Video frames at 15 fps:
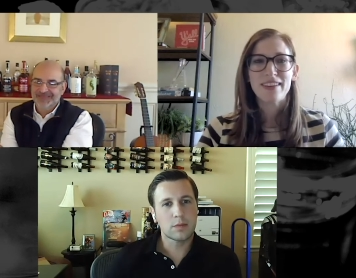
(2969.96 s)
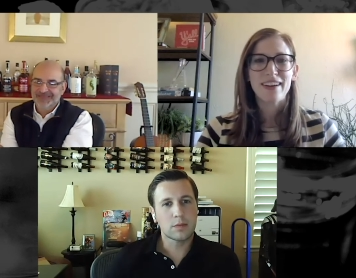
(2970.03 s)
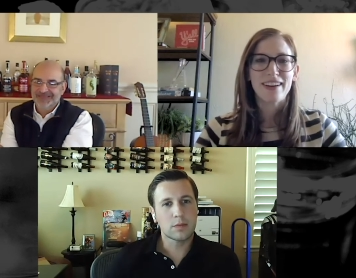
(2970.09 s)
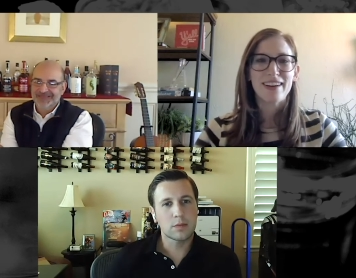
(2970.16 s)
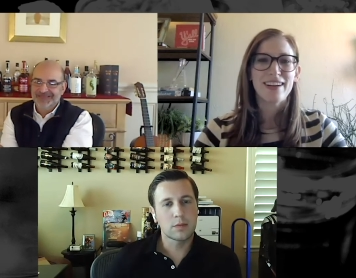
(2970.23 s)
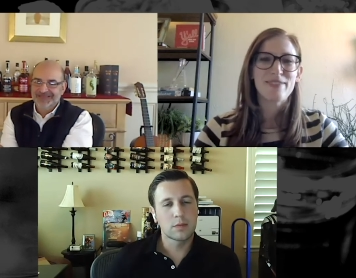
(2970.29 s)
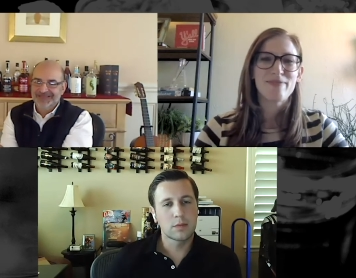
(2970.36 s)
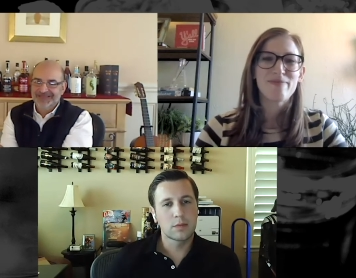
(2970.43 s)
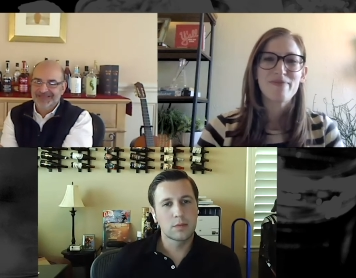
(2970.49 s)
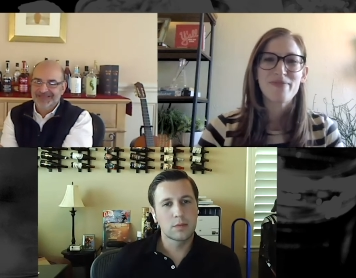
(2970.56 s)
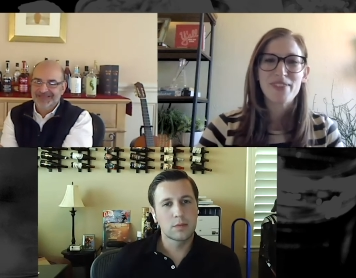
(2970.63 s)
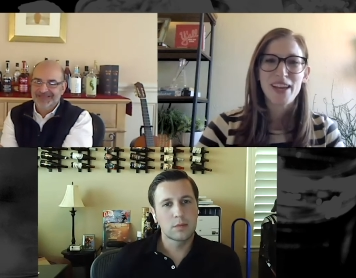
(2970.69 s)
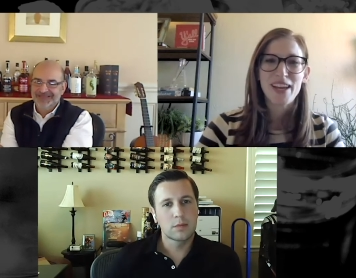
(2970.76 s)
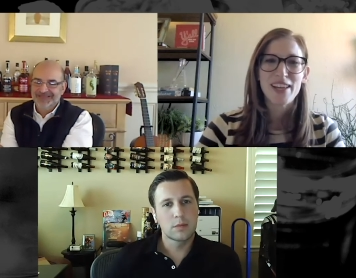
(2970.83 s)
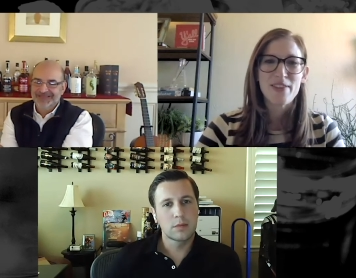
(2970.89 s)
Speaker 1: um,
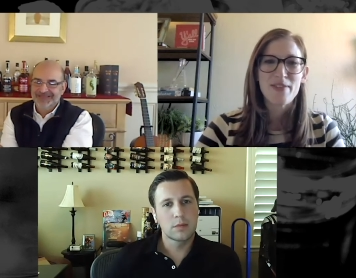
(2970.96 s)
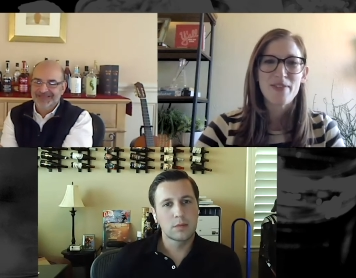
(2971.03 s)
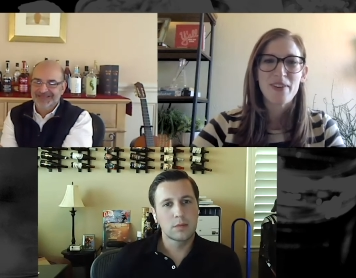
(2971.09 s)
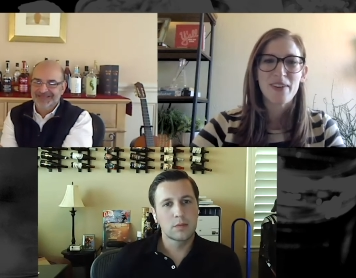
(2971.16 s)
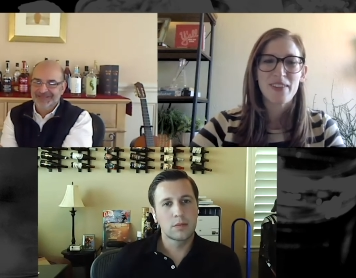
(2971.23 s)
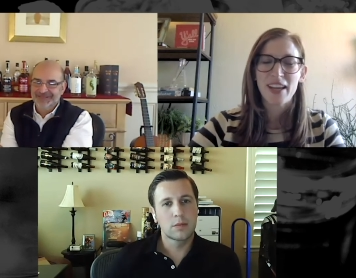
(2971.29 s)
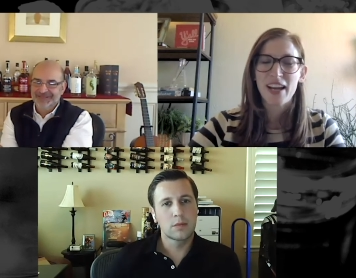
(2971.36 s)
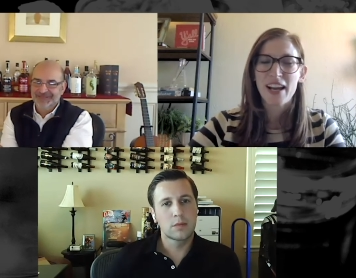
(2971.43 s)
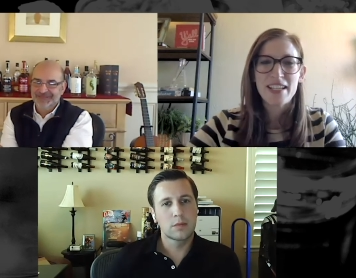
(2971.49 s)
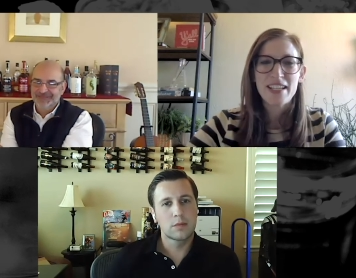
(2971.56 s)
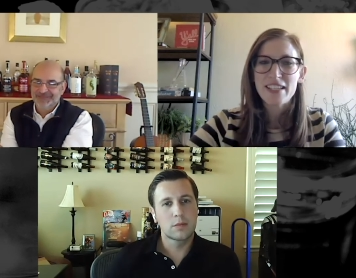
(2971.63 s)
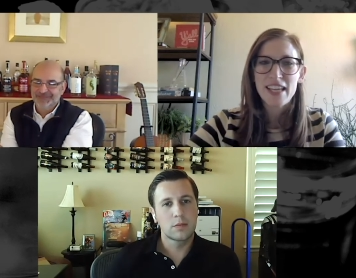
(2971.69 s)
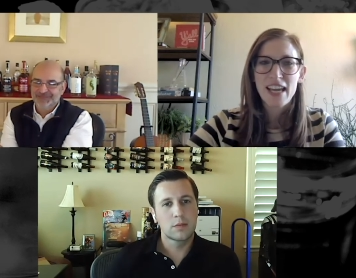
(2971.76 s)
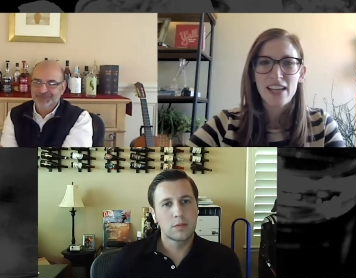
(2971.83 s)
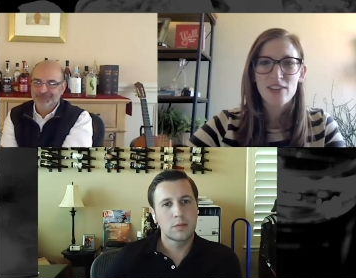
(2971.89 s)
that you, that I
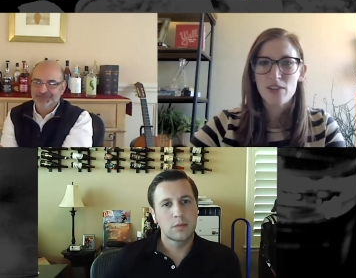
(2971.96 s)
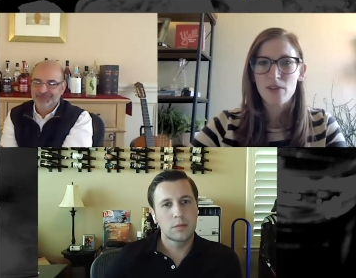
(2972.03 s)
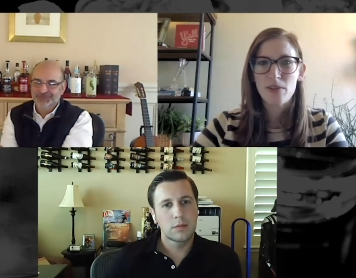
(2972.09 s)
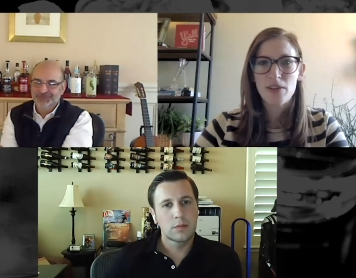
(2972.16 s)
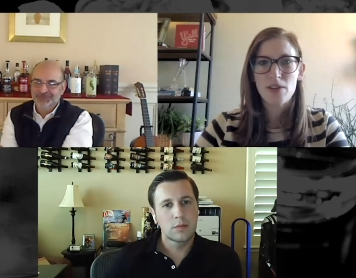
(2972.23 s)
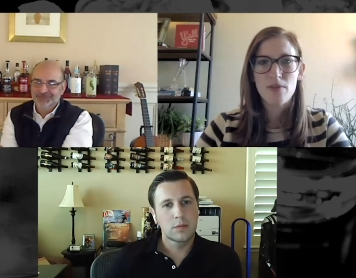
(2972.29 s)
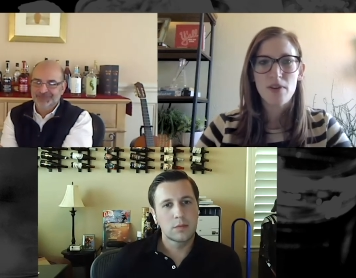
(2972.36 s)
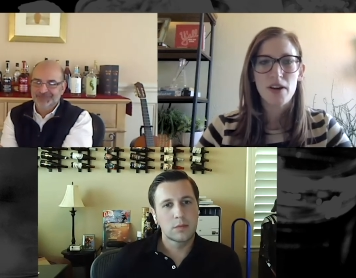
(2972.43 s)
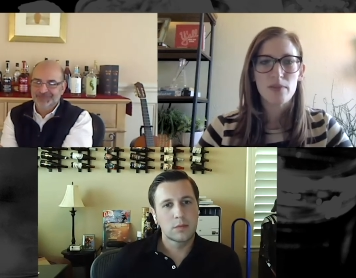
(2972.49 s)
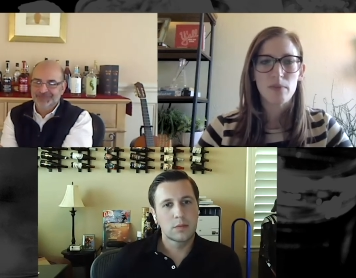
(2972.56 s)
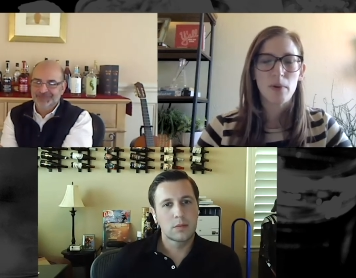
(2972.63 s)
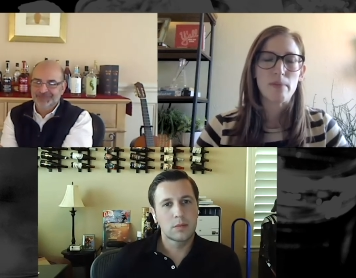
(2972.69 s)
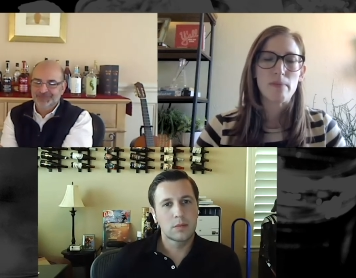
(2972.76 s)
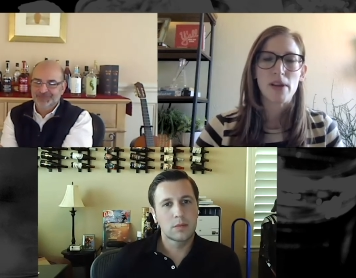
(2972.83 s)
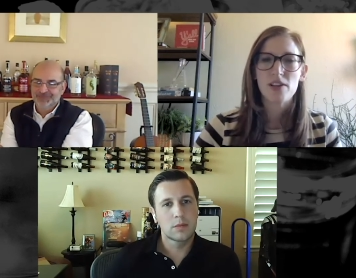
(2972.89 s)
didn't get to that you guys
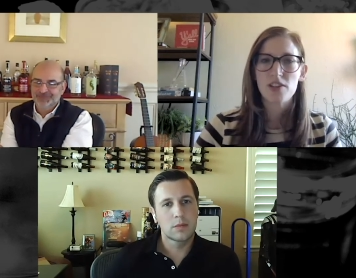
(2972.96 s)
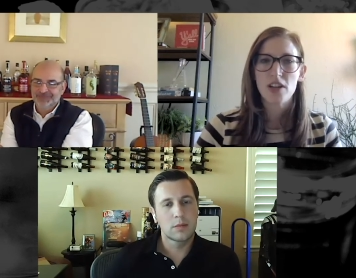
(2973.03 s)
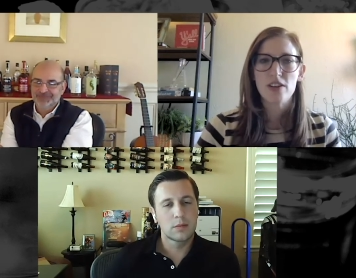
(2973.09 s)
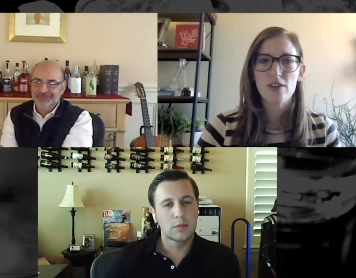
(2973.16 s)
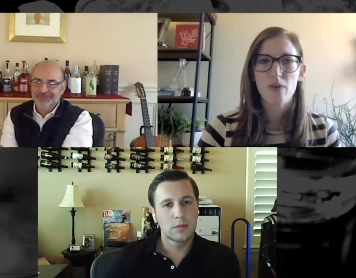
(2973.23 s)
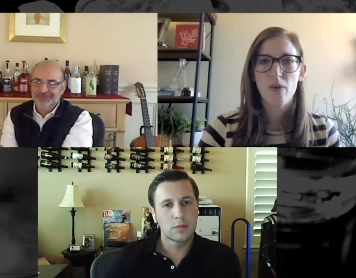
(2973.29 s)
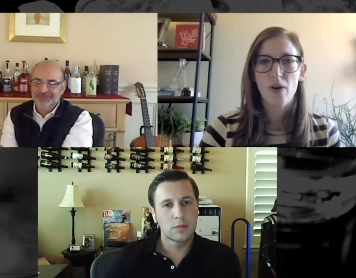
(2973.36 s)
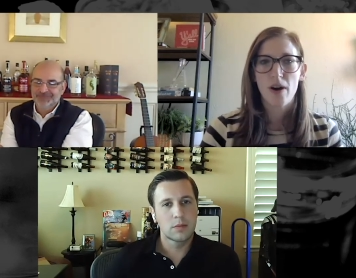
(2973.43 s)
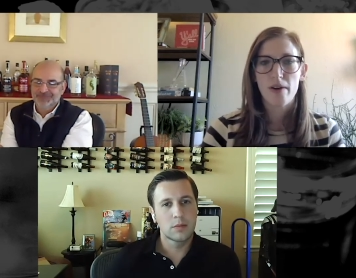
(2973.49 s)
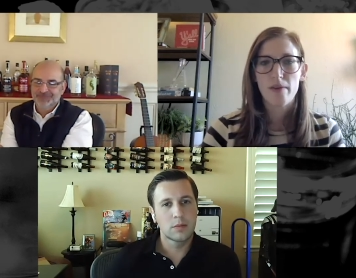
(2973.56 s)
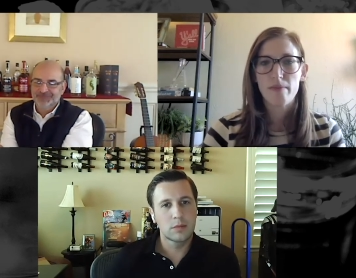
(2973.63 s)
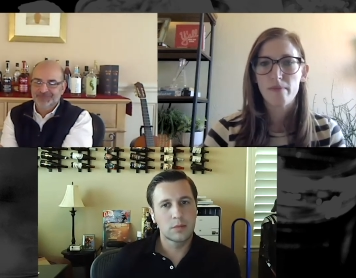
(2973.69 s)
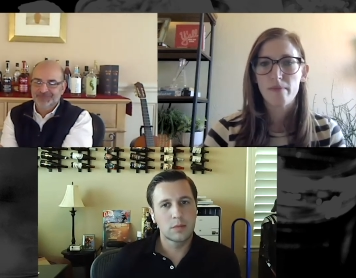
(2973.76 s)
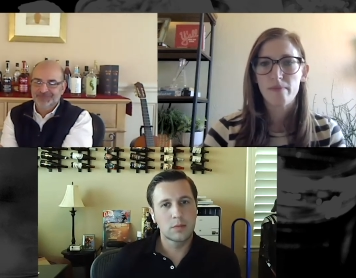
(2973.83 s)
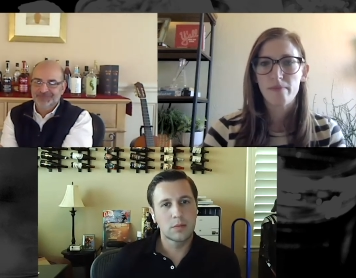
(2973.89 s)
want to mention,
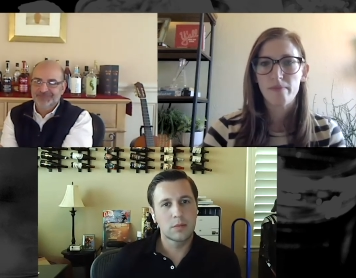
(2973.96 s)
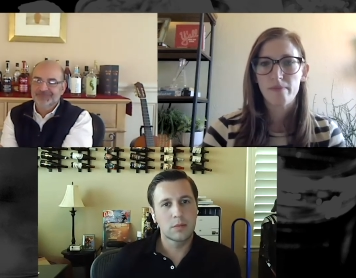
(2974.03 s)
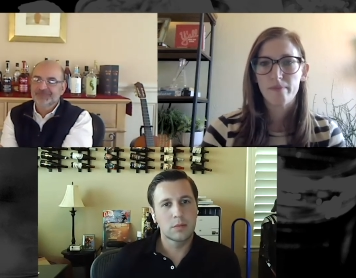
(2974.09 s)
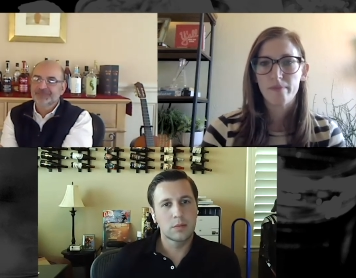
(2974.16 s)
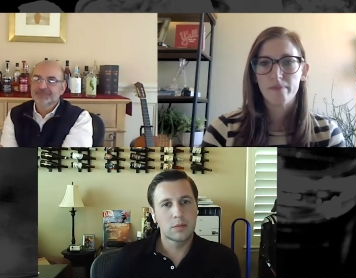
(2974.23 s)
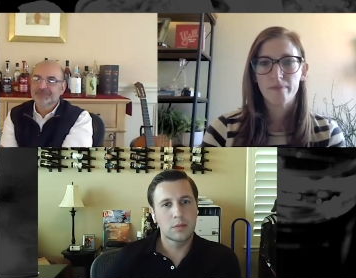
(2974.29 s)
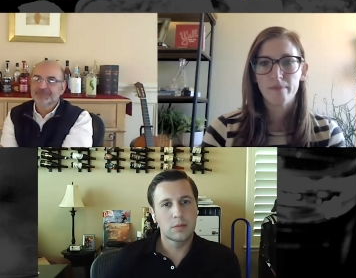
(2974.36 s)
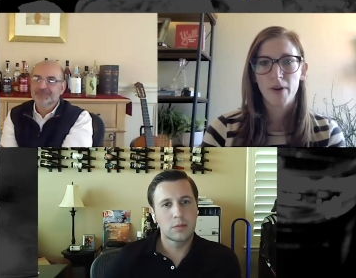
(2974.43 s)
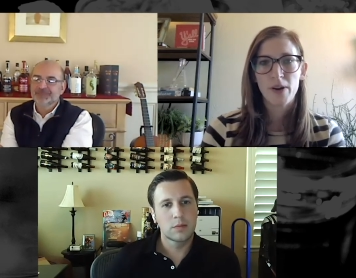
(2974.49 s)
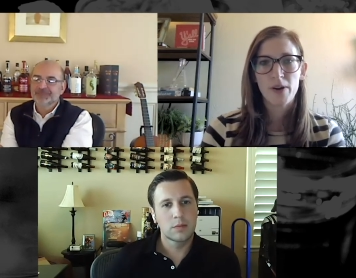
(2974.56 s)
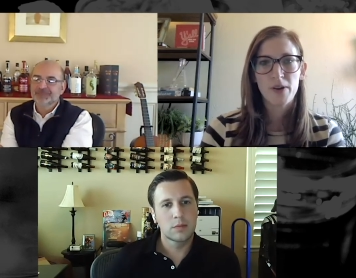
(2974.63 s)
or are you